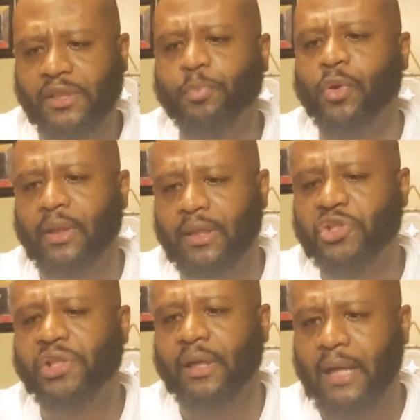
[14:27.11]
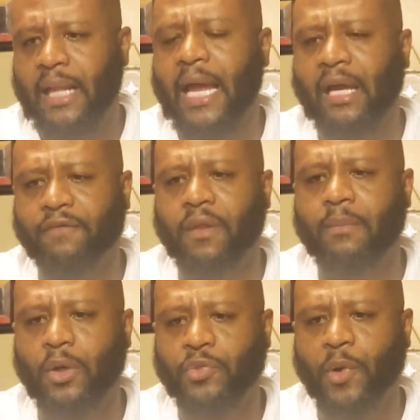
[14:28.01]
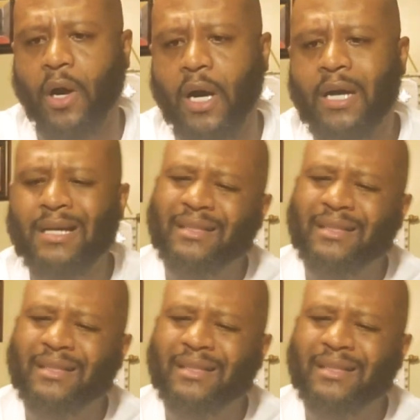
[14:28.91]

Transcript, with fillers: she's pretty legit. I like it for the most part.